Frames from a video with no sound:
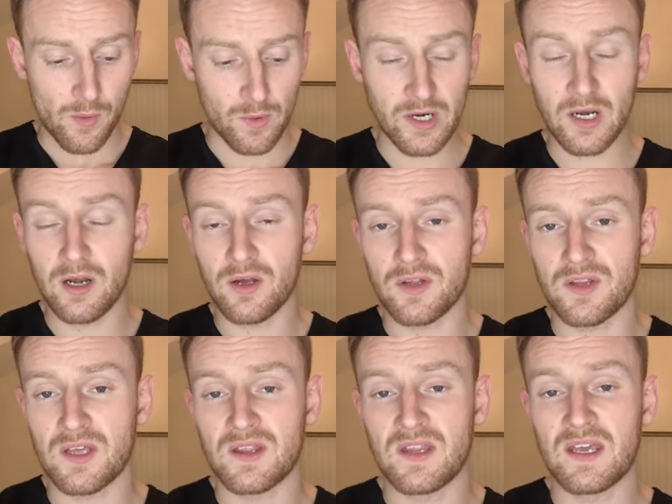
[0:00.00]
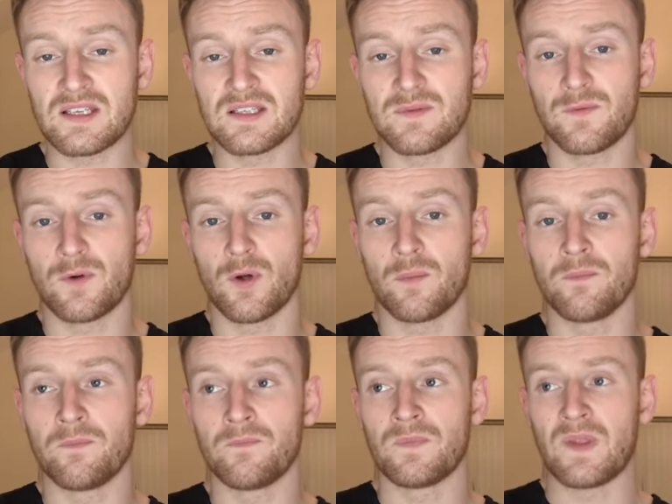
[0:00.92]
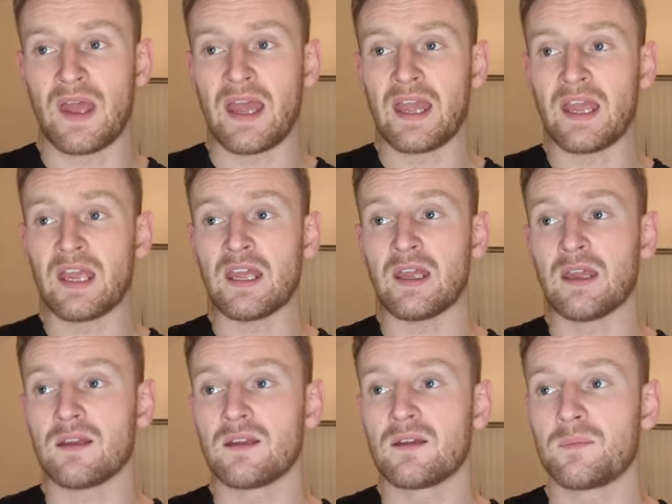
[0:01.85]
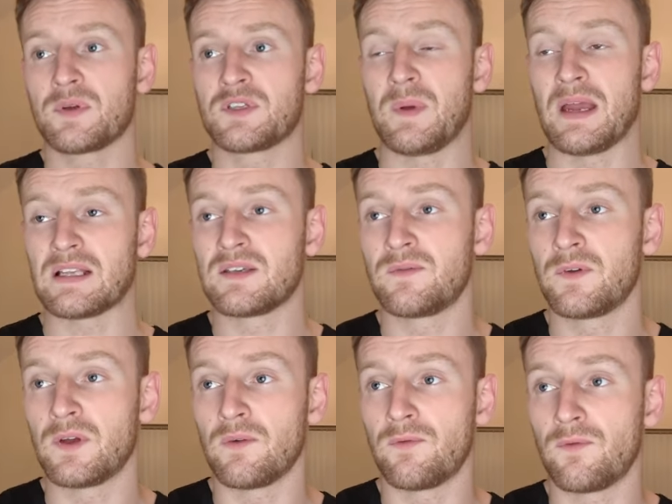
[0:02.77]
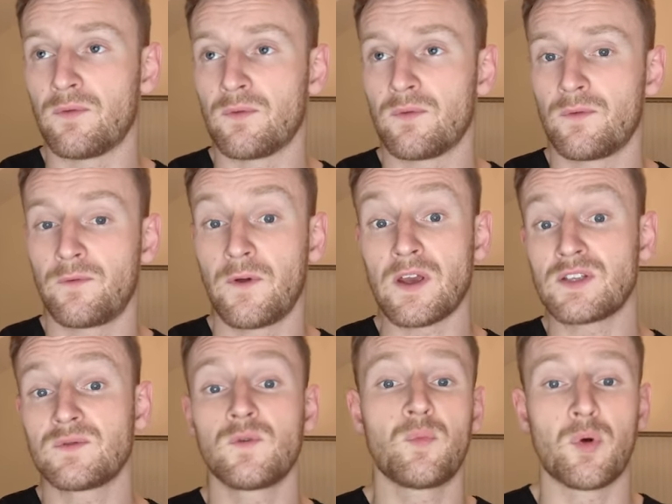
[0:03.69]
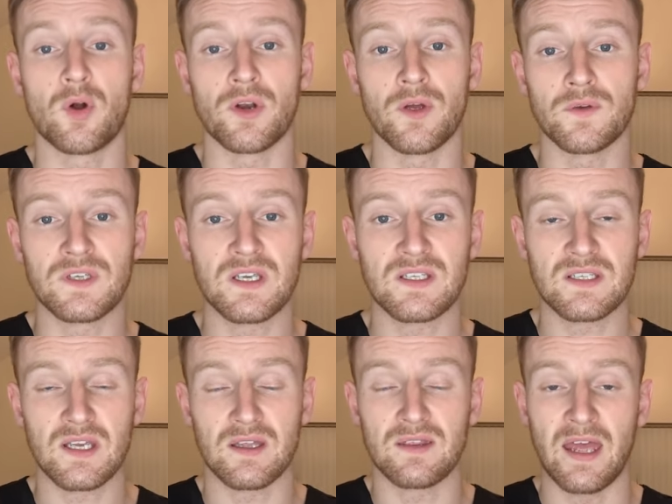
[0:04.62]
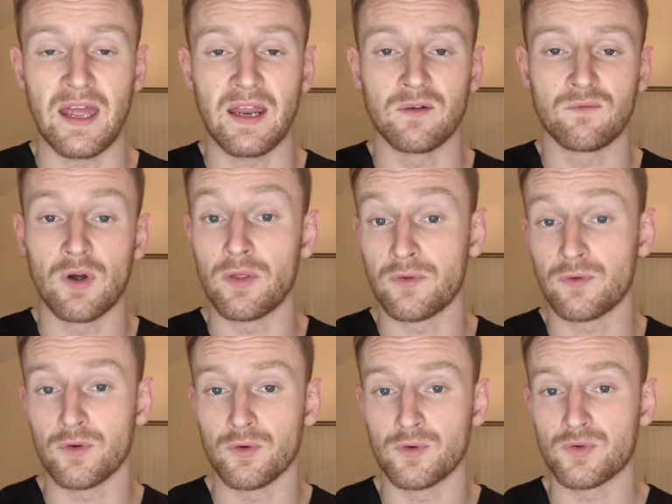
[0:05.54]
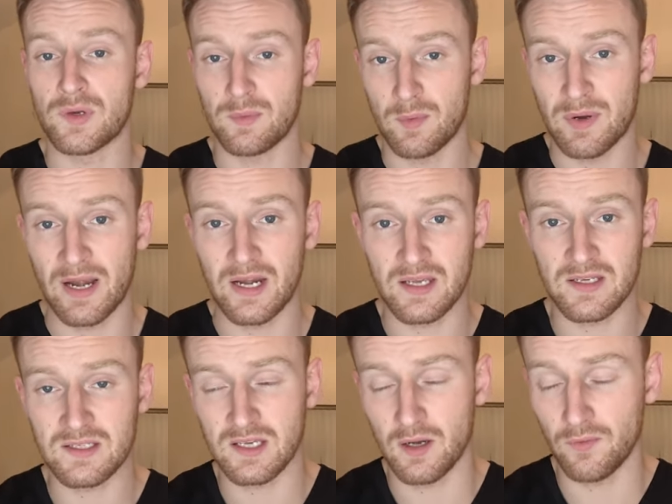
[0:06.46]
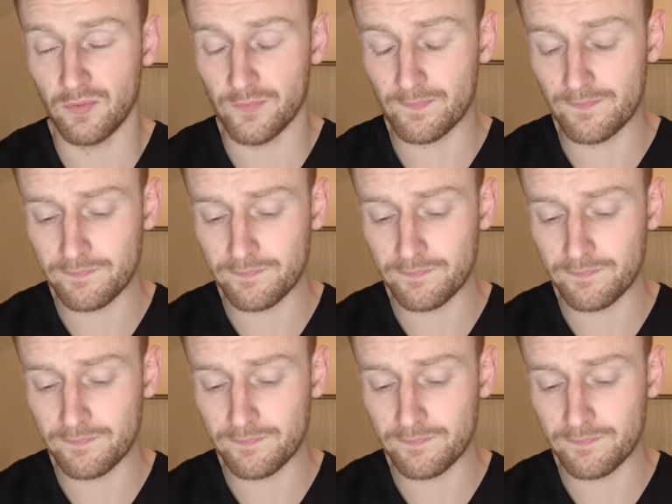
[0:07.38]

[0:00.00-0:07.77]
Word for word: We're going to look at this from a perspective of, first of all, prognosis and then run through treatment planning itself.